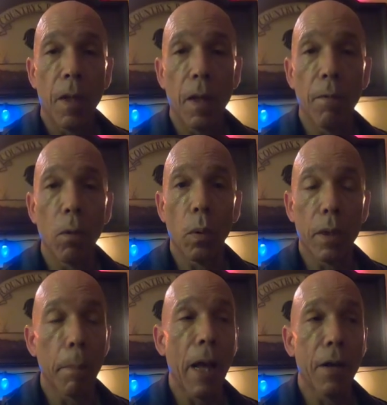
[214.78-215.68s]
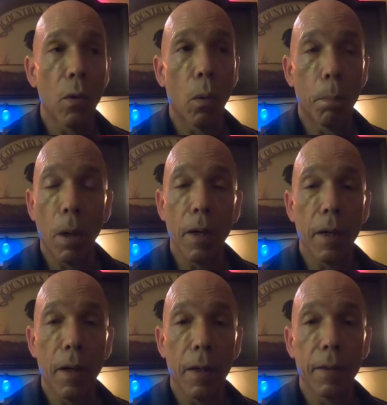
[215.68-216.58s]
Even with the manual
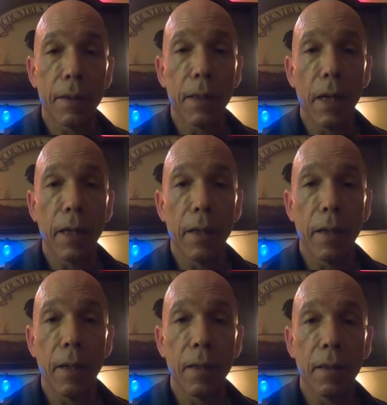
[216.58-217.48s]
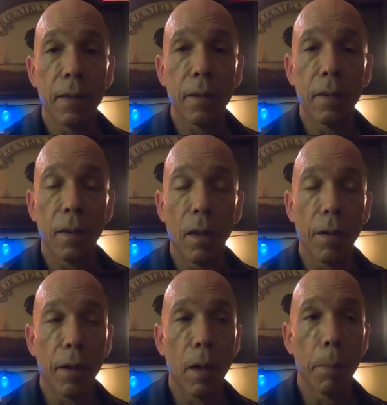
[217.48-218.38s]
button on the side
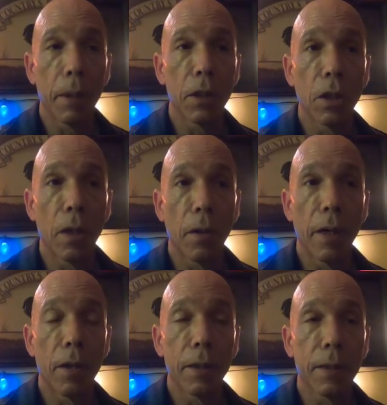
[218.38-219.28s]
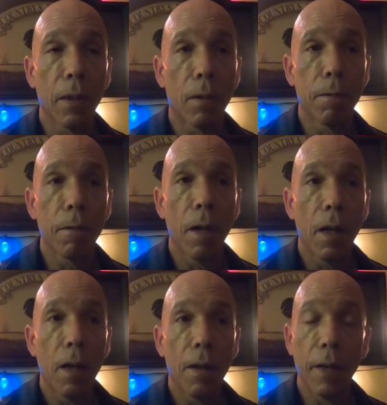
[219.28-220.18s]
of the Cummins generator itself.
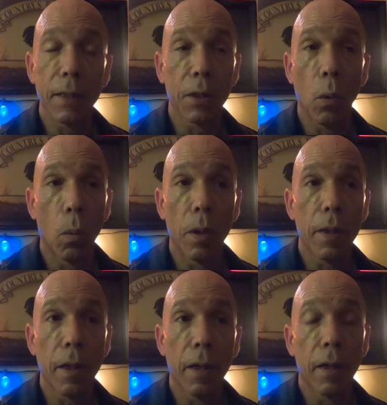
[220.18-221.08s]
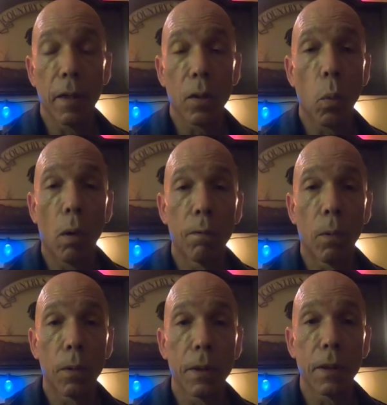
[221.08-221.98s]
That's the only thing in the 12
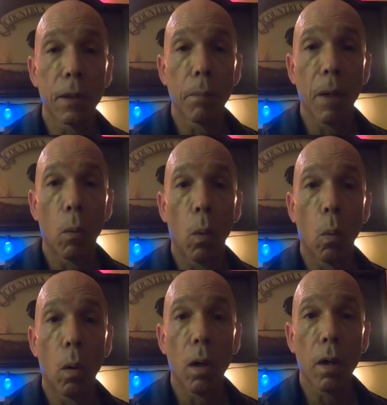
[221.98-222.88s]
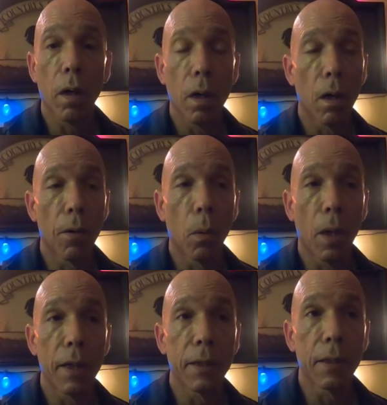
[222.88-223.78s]
volt system that won't work.
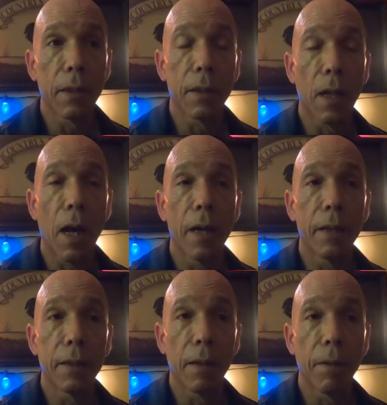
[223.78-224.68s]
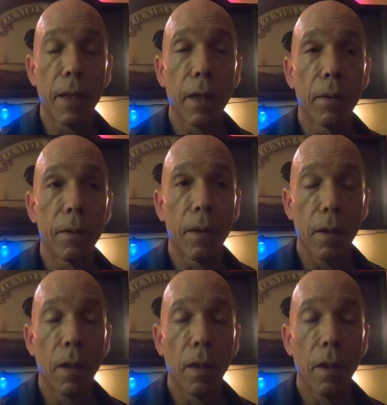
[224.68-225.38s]
Otherwise, the slides, everything else,